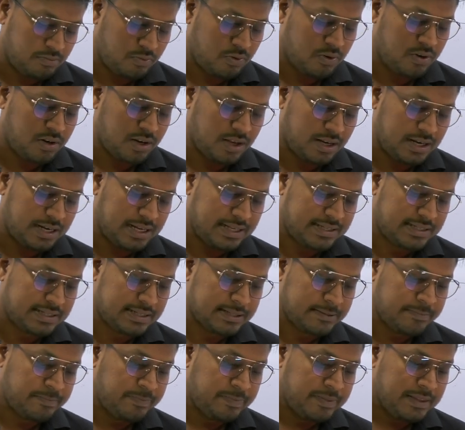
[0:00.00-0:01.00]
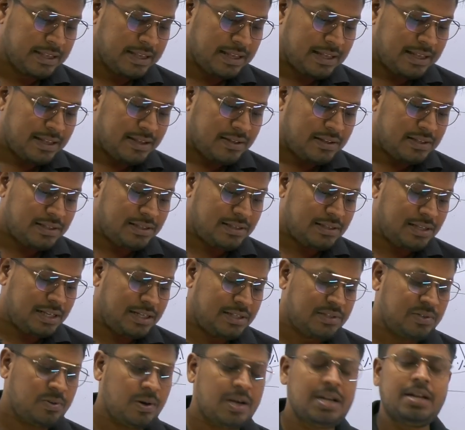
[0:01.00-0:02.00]
more or less.
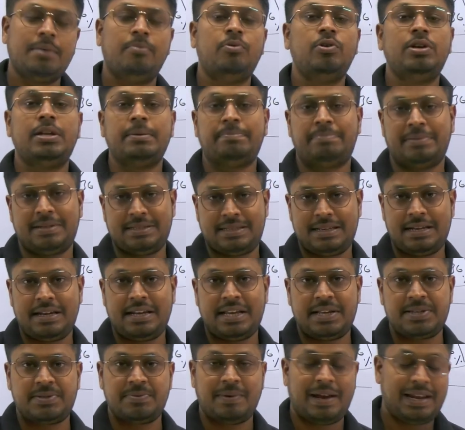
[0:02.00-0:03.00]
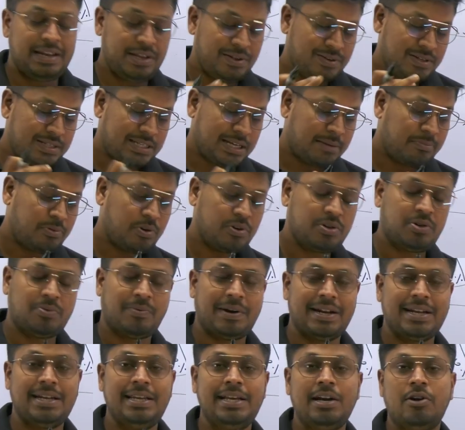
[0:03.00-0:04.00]
It's not about a percentage value. It's about
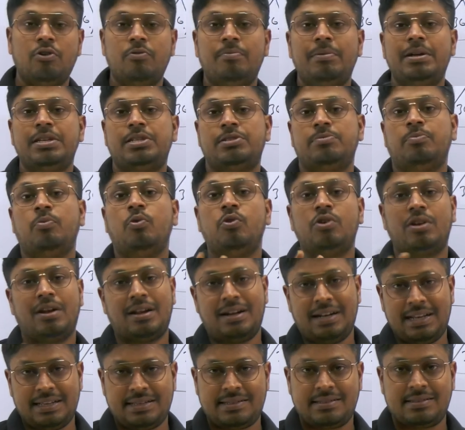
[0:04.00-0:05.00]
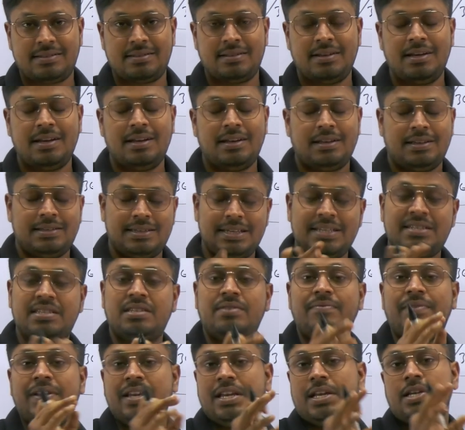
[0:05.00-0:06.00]
only how much more or less.
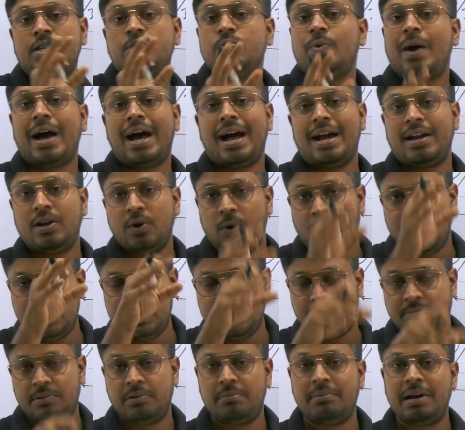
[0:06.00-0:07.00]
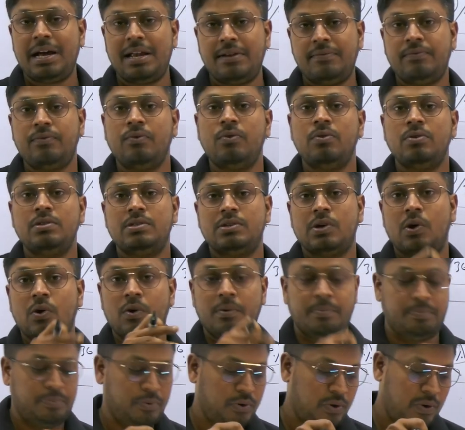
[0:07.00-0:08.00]
Just we need to add all the mobile phones,
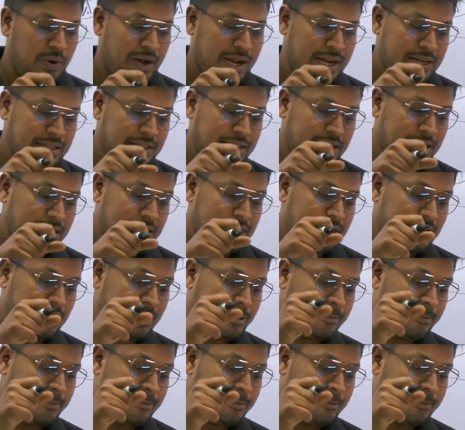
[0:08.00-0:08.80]
Oppo and then